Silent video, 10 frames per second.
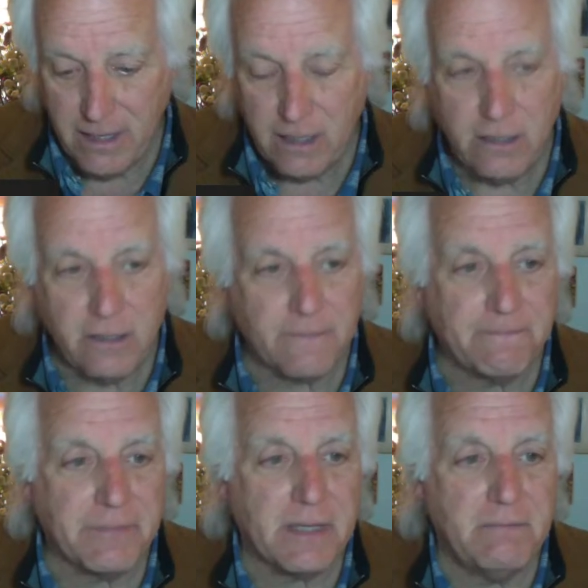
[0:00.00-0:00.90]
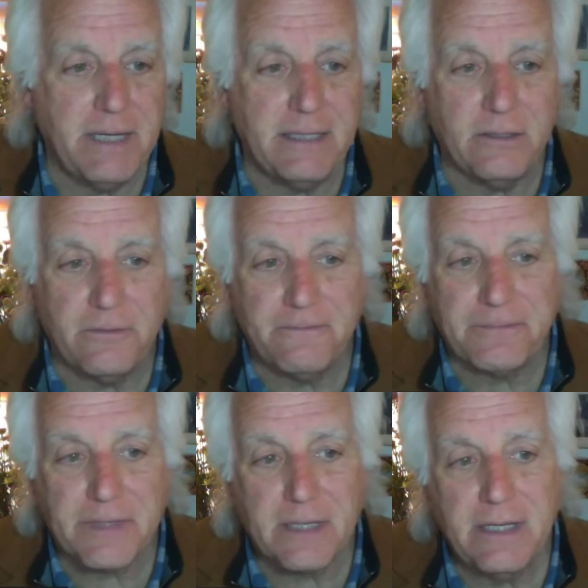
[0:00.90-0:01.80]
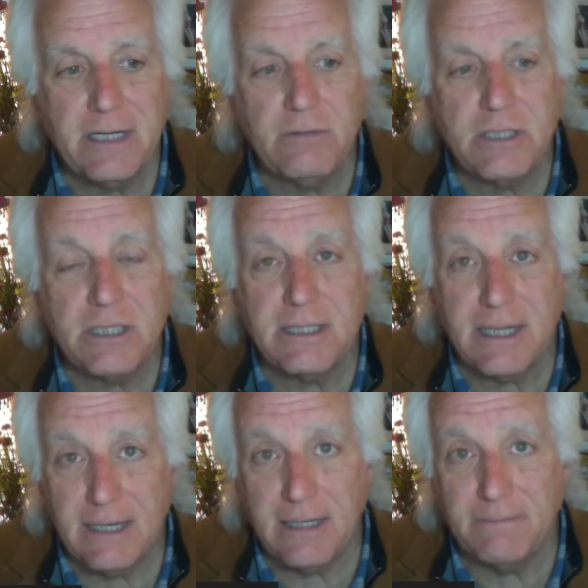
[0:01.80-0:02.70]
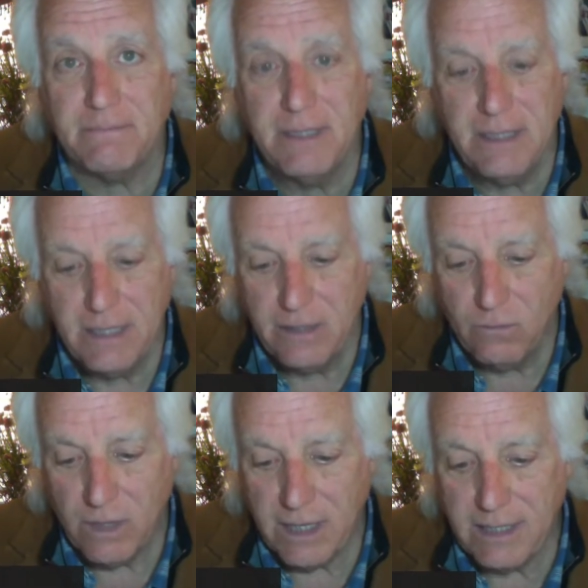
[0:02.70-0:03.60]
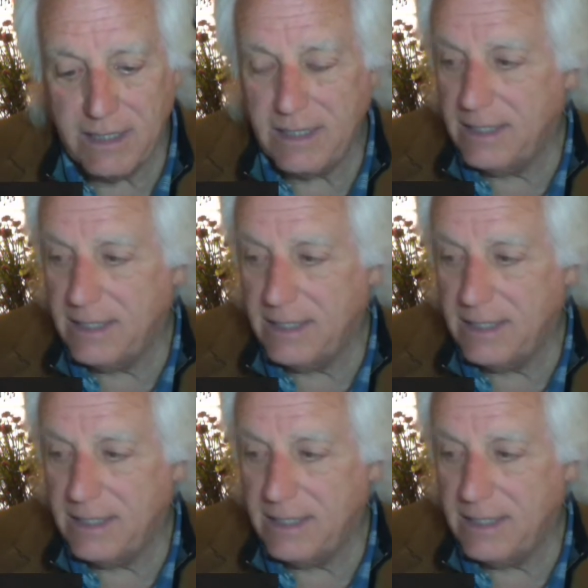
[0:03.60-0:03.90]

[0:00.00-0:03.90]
Look, Beetle, there was a time when